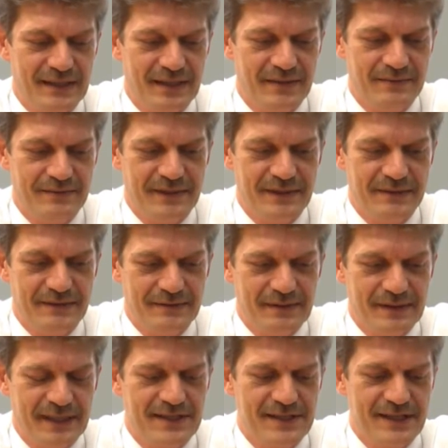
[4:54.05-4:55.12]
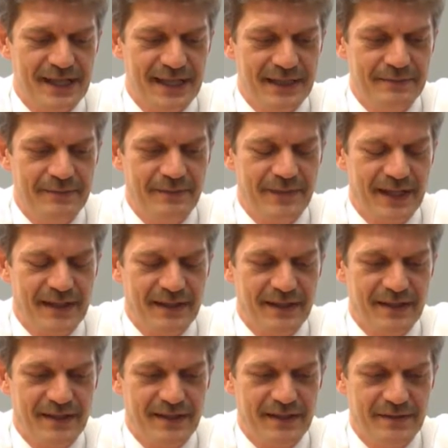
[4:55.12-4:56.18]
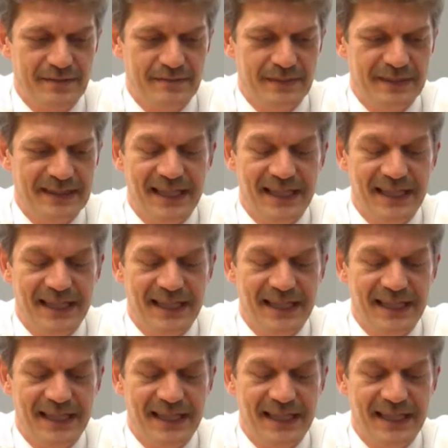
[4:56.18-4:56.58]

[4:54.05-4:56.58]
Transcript: um, let's say, um,